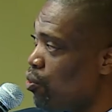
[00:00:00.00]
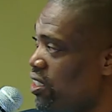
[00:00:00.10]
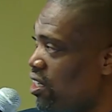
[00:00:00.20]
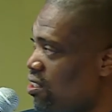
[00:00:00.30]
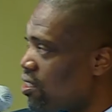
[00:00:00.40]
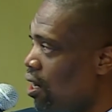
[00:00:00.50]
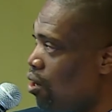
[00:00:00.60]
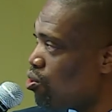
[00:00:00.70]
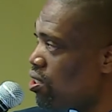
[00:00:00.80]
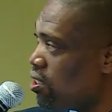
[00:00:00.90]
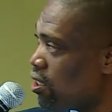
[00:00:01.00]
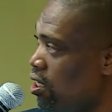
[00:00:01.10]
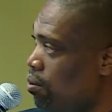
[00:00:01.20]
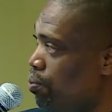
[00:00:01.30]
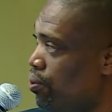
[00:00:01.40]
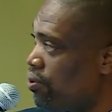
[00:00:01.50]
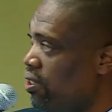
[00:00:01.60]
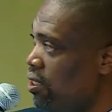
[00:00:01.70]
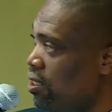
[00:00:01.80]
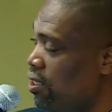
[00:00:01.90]
will just outstrip
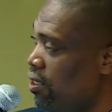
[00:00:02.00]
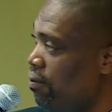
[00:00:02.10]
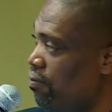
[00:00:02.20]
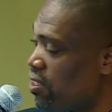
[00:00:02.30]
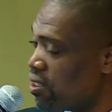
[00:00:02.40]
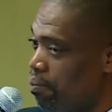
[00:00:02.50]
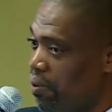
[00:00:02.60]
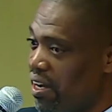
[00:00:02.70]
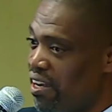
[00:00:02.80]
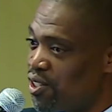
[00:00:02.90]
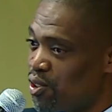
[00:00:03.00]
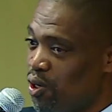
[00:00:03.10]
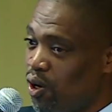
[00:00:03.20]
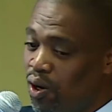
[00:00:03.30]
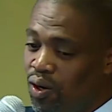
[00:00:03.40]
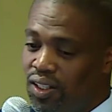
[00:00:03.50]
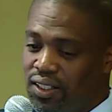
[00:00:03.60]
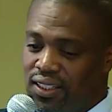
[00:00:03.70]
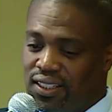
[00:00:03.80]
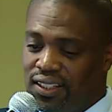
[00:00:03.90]
the supply. So
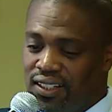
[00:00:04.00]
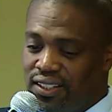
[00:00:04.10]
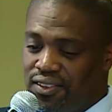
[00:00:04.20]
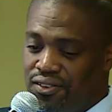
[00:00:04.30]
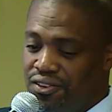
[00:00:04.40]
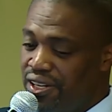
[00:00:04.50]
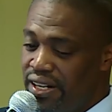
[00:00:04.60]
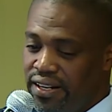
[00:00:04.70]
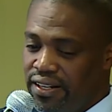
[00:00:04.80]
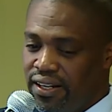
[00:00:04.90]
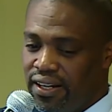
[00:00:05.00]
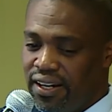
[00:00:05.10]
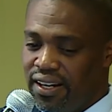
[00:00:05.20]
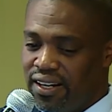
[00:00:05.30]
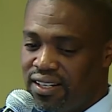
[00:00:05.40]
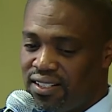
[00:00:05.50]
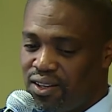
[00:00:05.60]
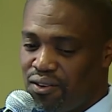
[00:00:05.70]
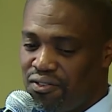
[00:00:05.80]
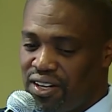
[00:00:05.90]
really,
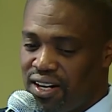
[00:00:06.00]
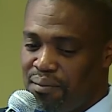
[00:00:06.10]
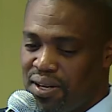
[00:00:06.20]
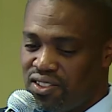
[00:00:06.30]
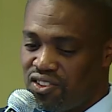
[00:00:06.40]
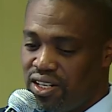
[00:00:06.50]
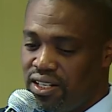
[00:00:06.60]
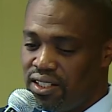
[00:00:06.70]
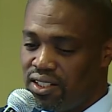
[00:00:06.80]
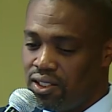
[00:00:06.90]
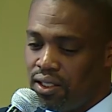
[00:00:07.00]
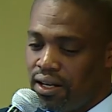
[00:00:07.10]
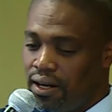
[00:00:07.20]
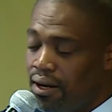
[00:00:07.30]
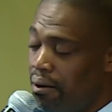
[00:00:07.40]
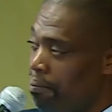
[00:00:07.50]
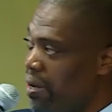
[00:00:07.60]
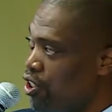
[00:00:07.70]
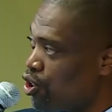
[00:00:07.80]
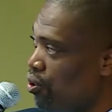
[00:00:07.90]
South Africa must really
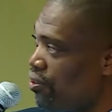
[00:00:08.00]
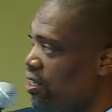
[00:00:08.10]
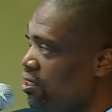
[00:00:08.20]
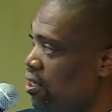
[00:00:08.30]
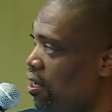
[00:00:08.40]
make sure that